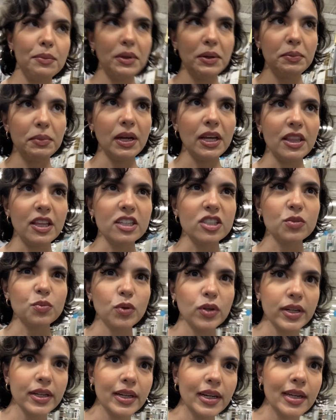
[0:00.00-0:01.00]
By this
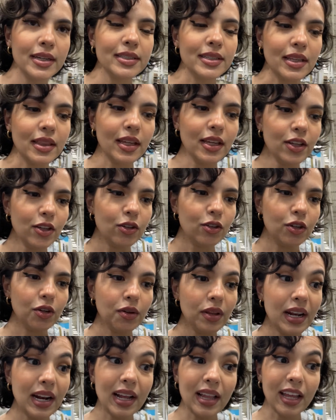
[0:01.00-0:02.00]
point, guys, I think you know
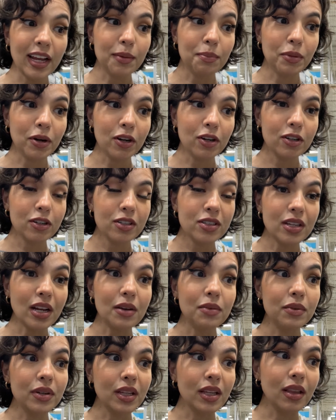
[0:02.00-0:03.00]
that I like birds. I
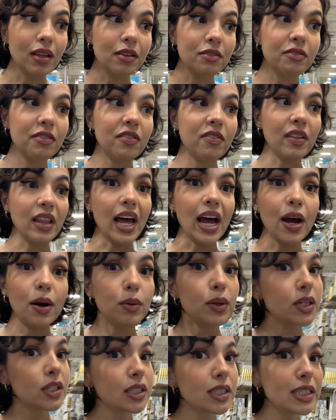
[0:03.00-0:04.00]
really love
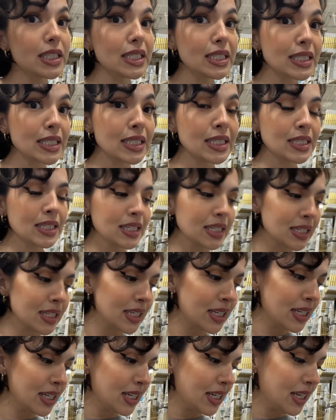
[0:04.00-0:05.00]
flowers.
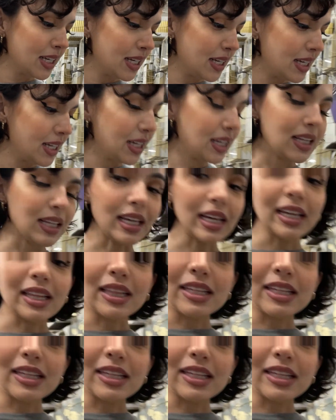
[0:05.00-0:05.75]
Like,